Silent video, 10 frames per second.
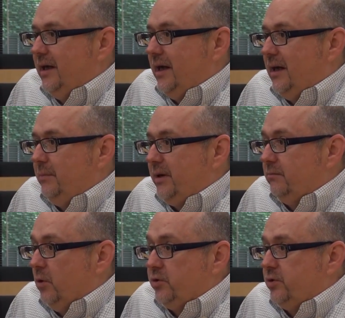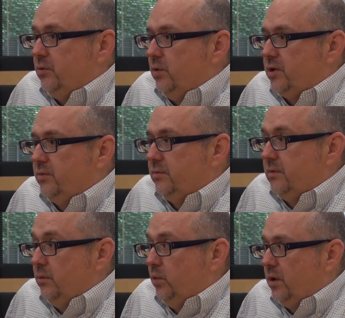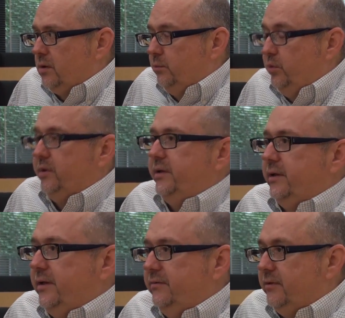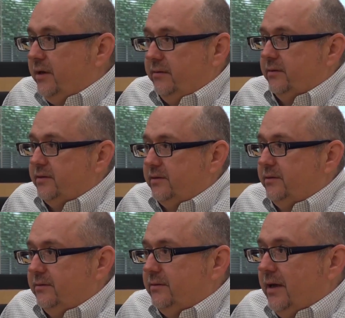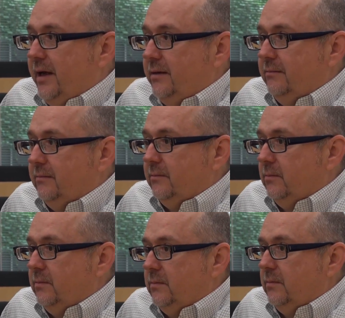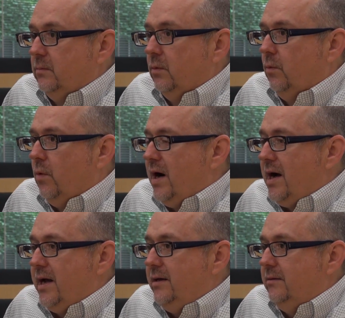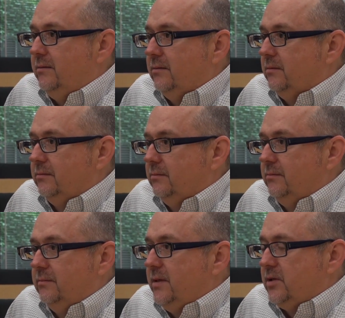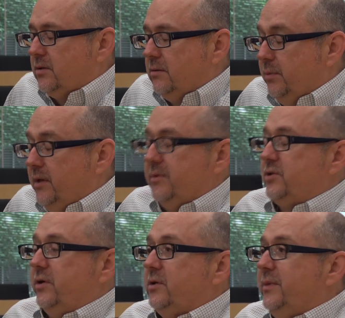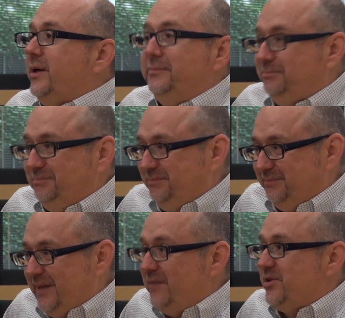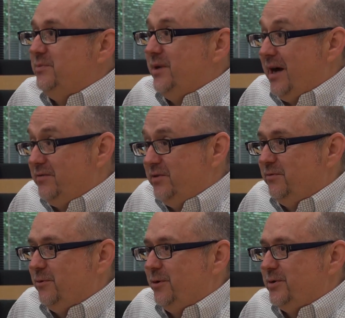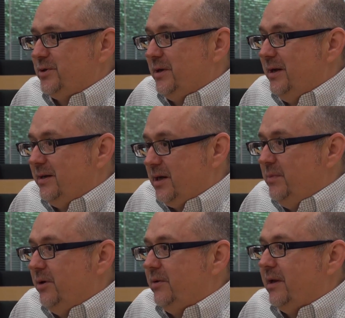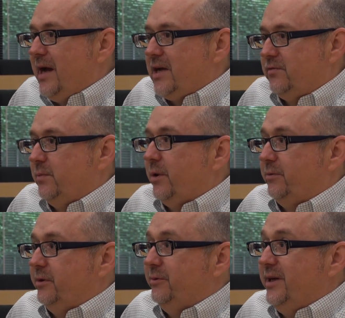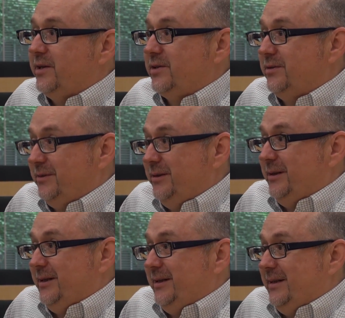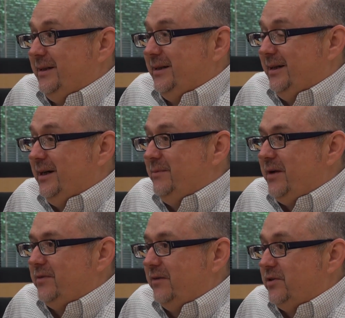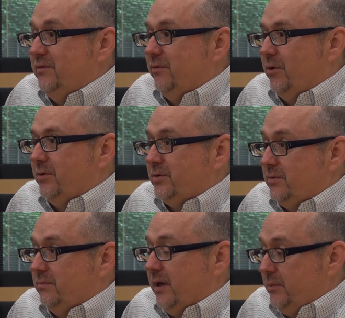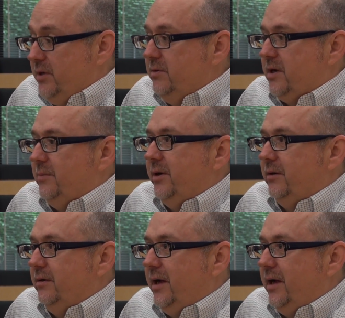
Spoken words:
but it also can work brilliantly for others. And why is a complete mystery to me. I've seen foreigners come here and they last for about 3 weeks. I've seen foreigners like me who come here